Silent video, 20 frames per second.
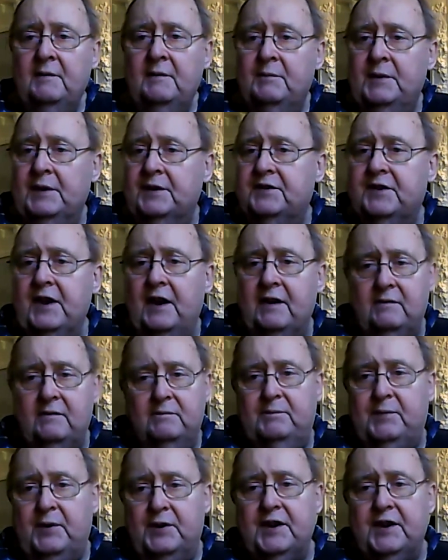but don't
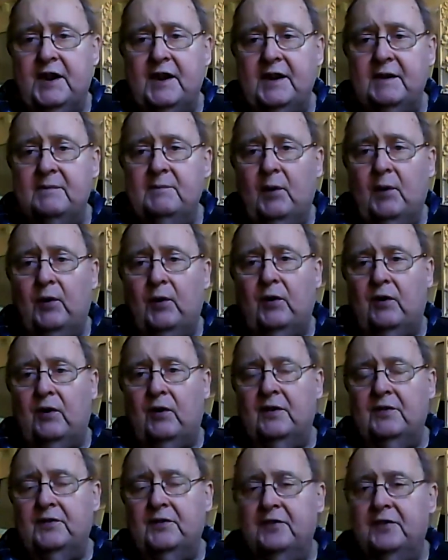put any
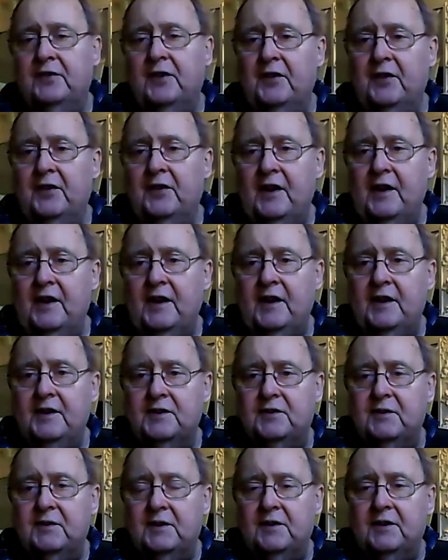more
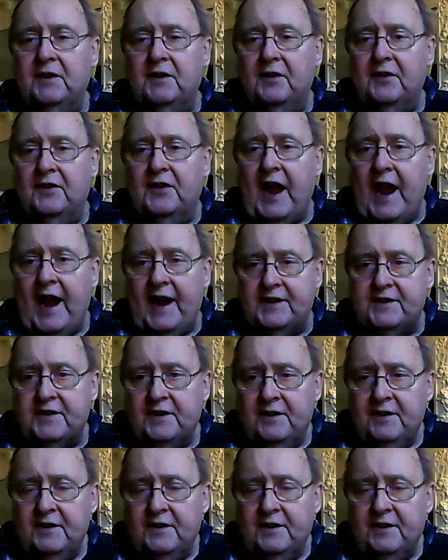into it than that.